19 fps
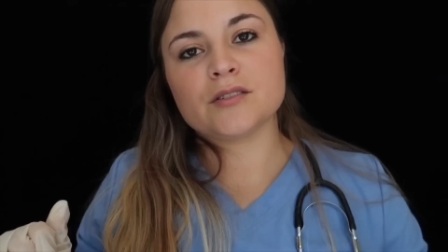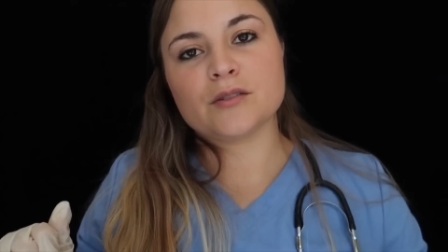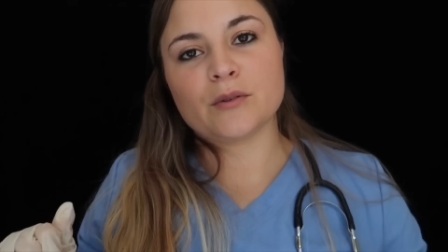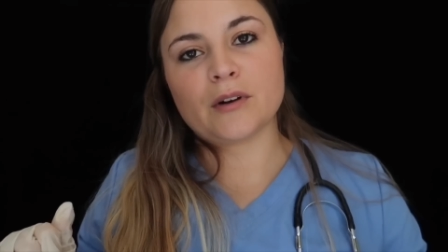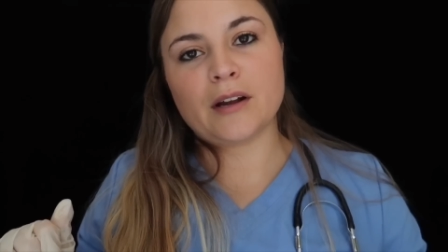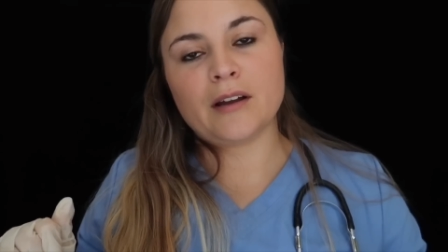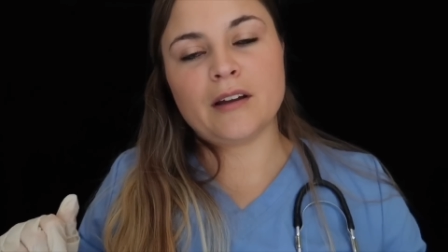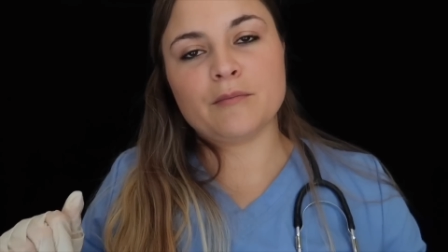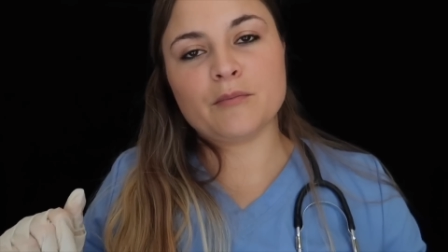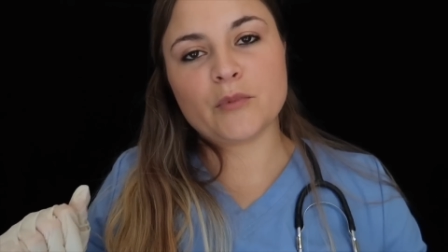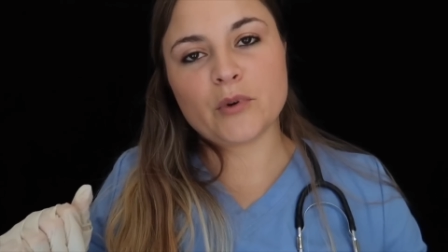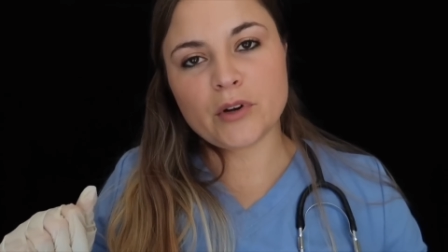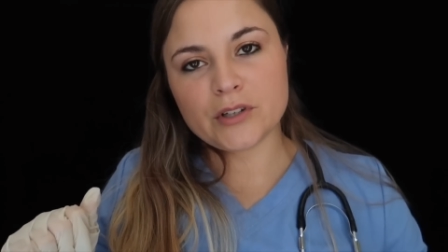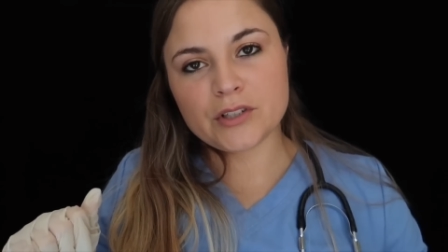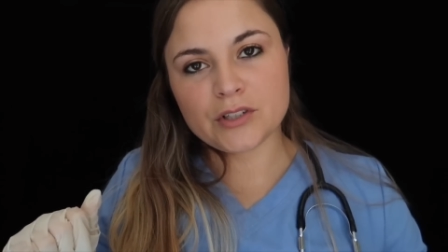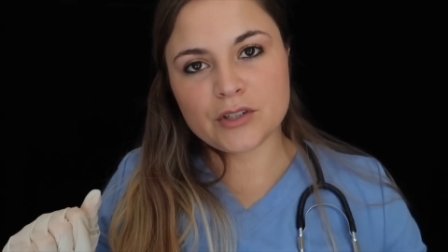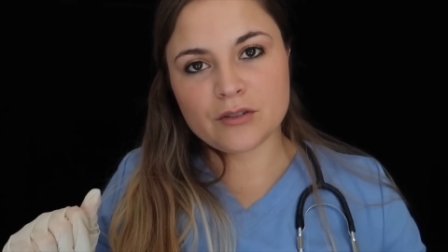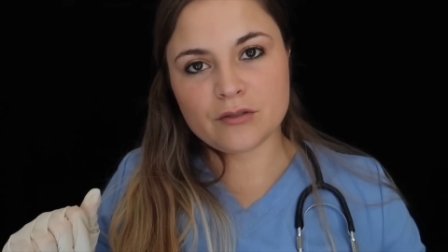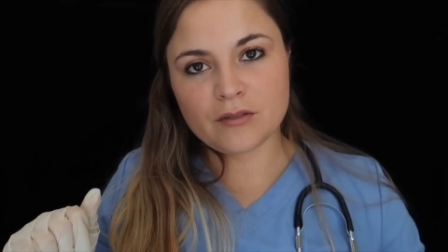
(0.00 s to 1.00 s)
So what I am
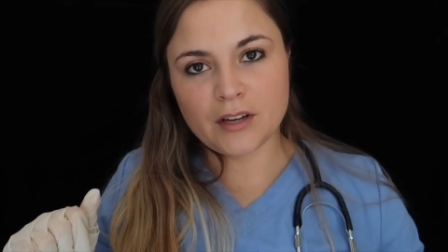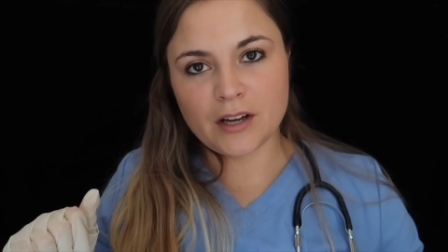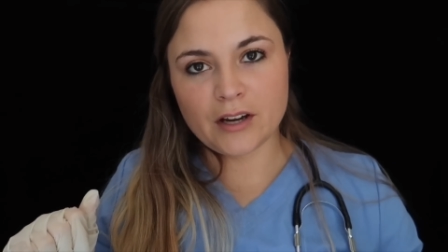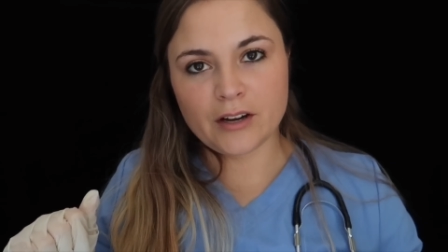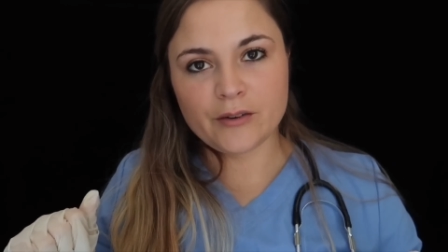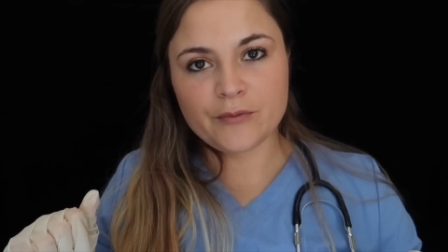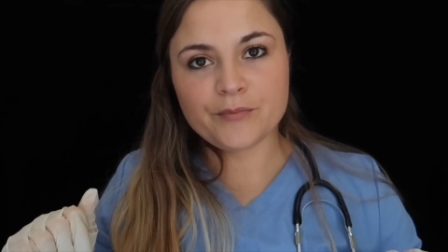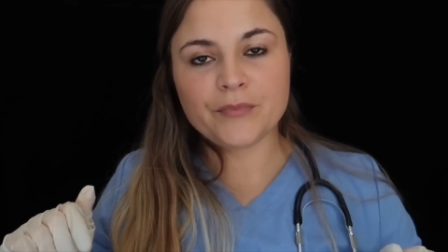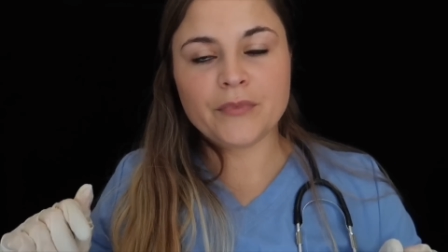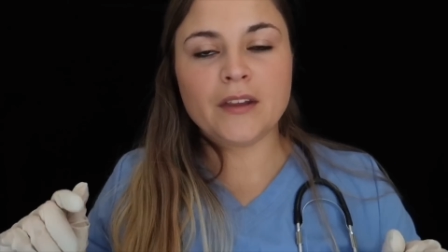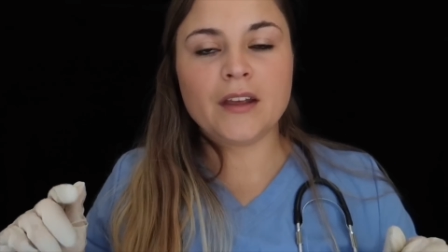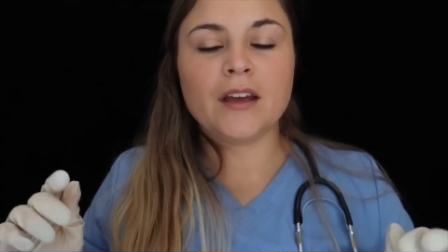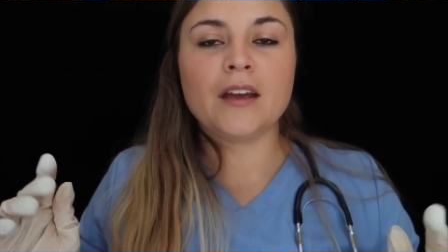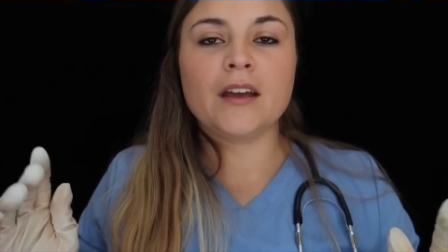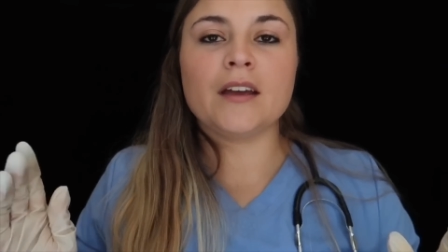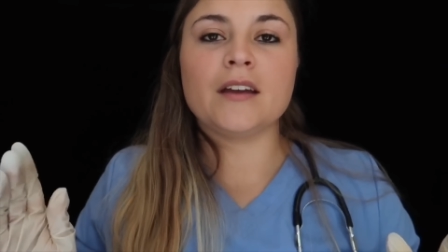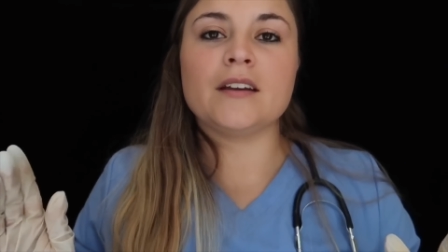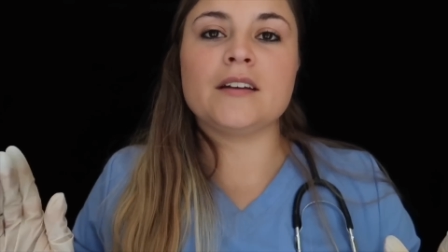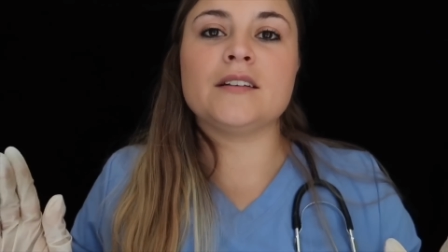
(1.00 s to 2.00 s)
going to do now
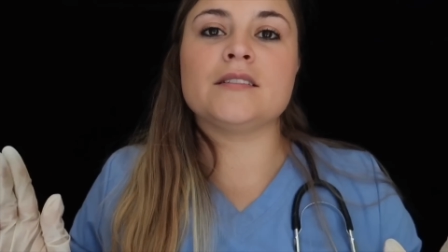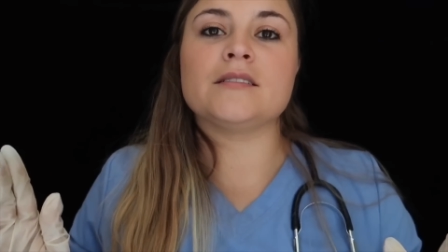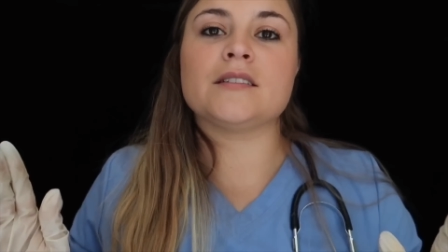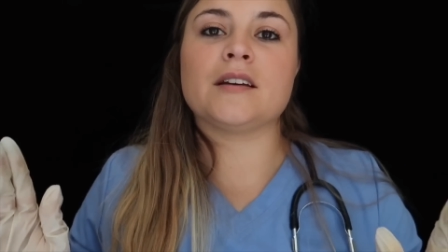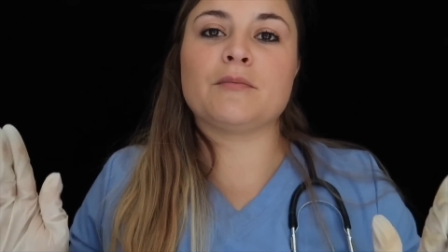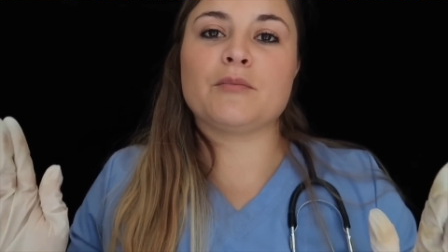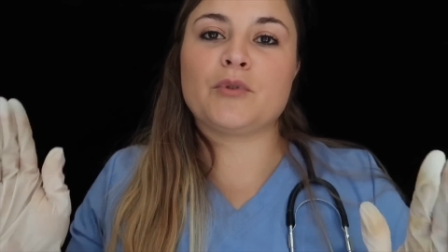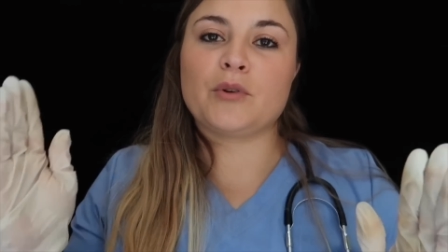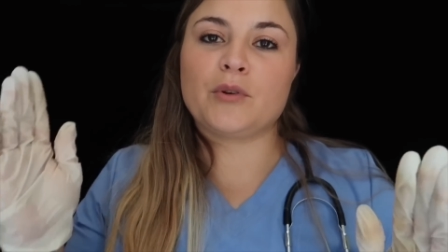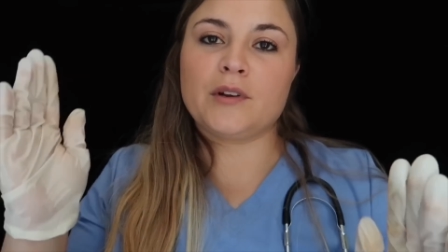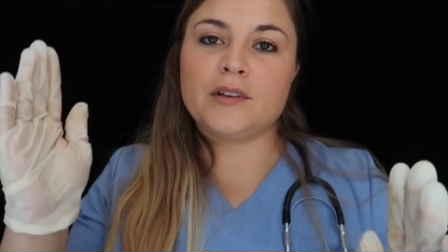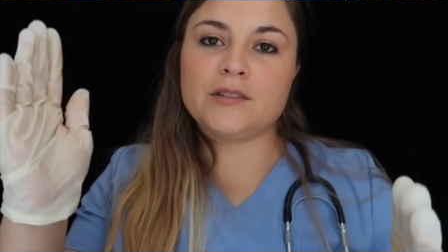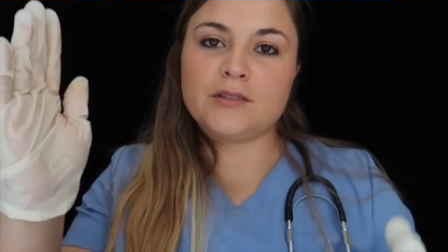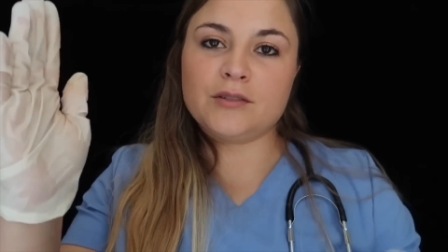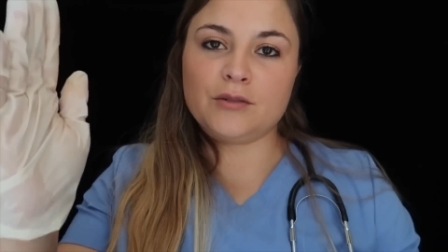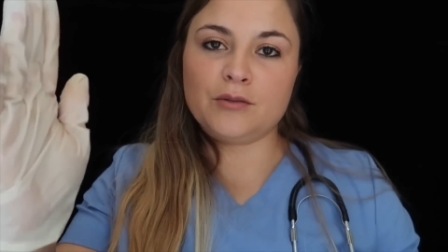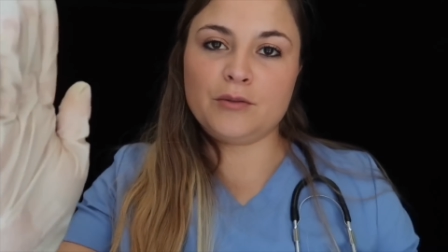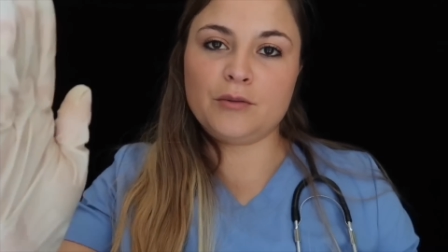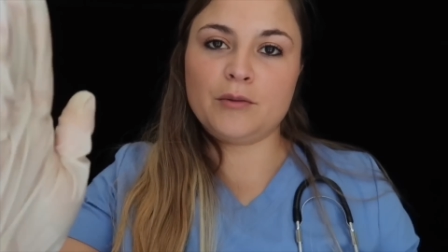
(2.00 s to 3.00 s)
is I'm
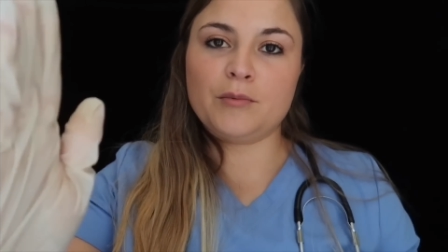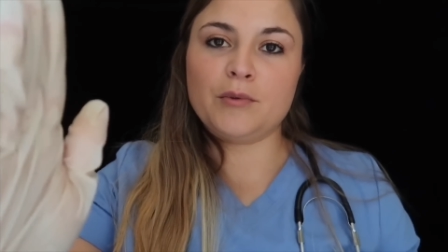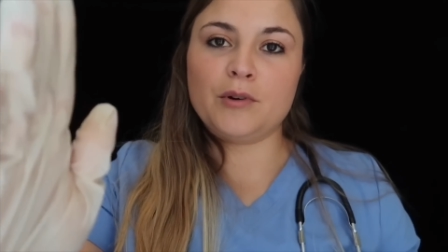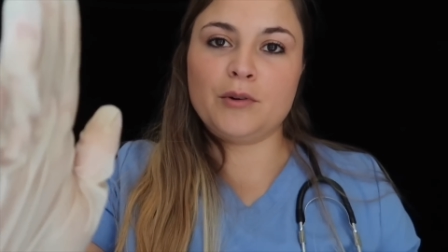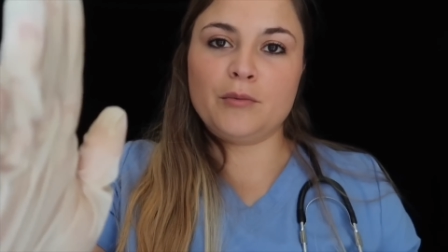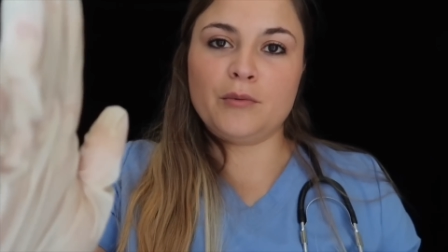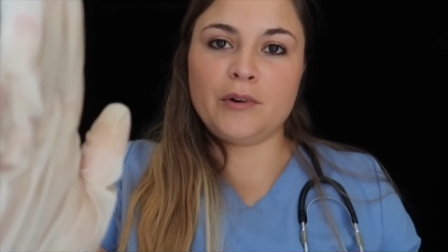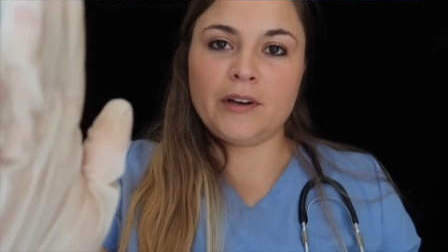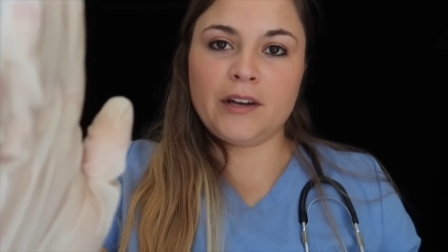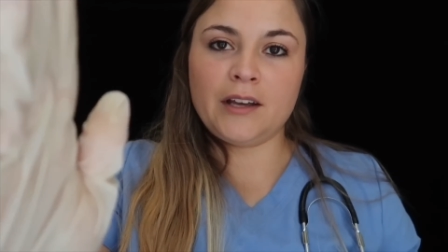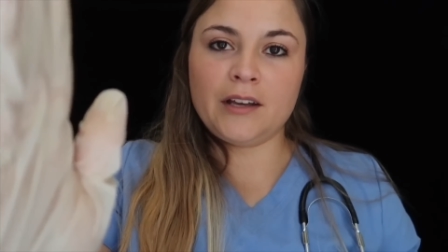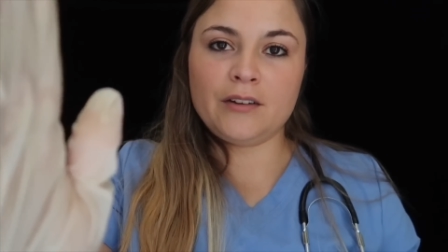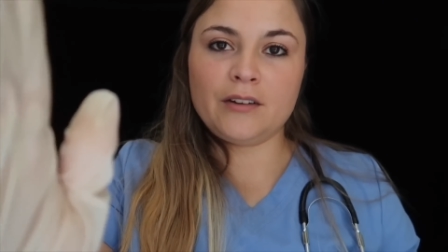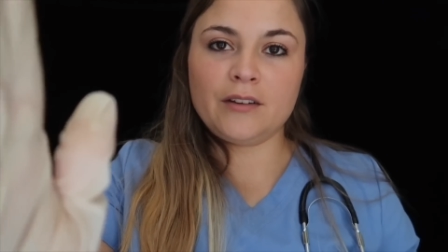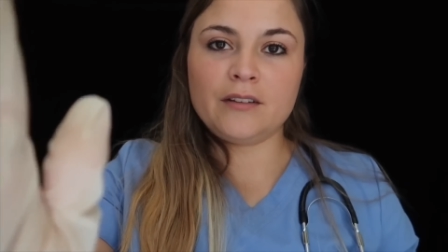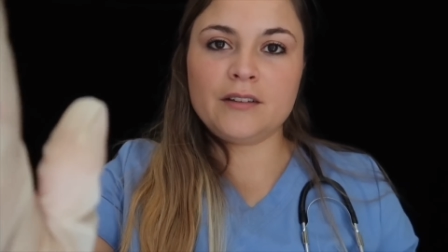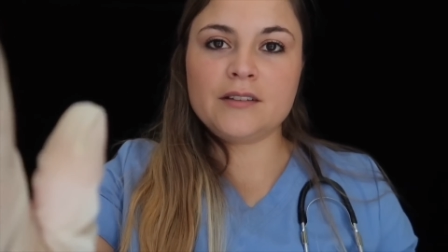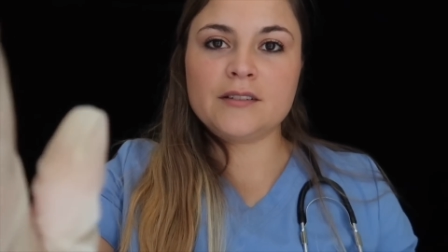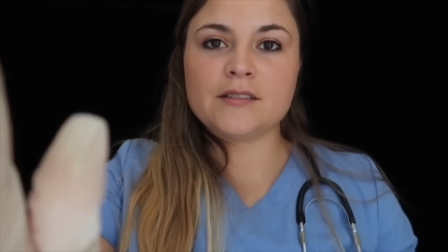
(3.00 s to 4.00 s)
going to put one
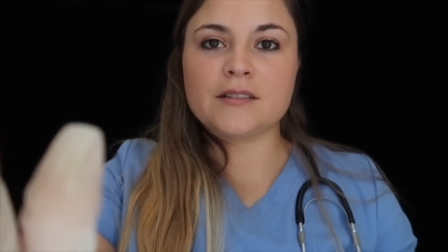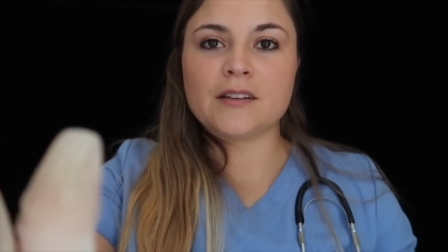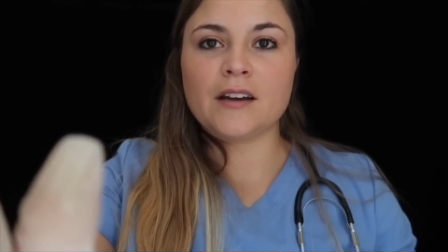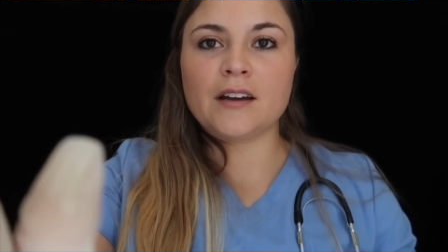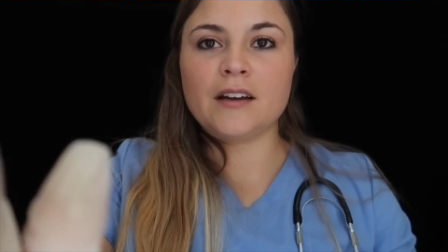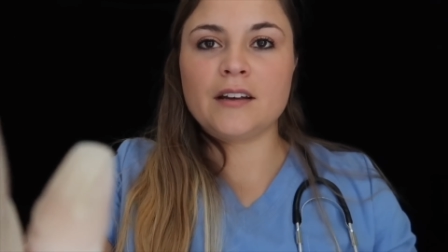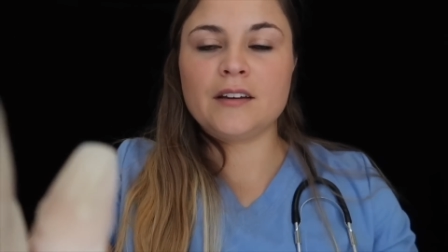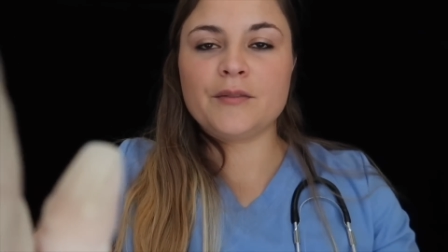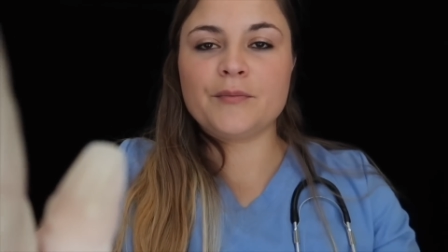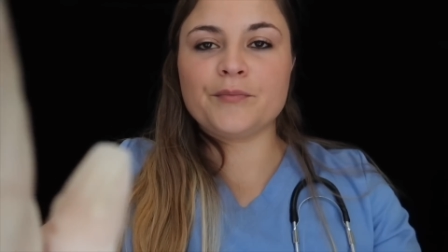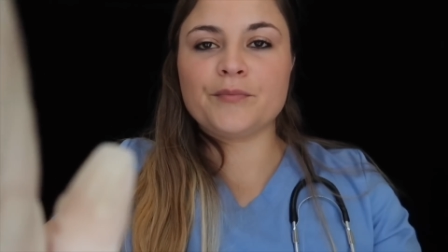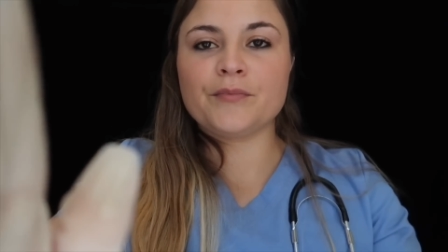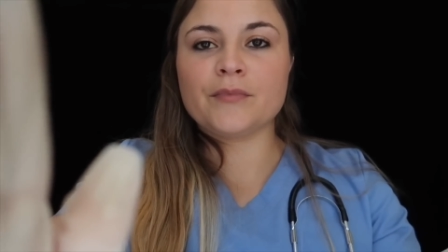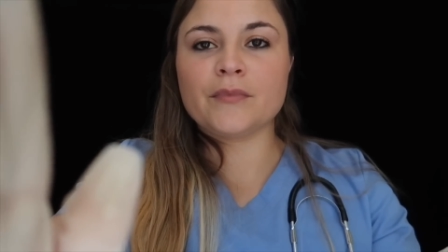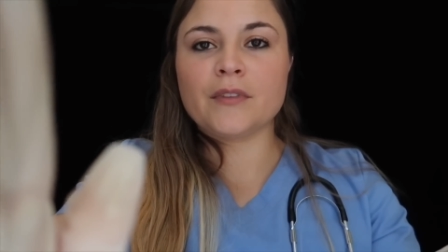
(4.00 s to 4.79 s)
hand on this side.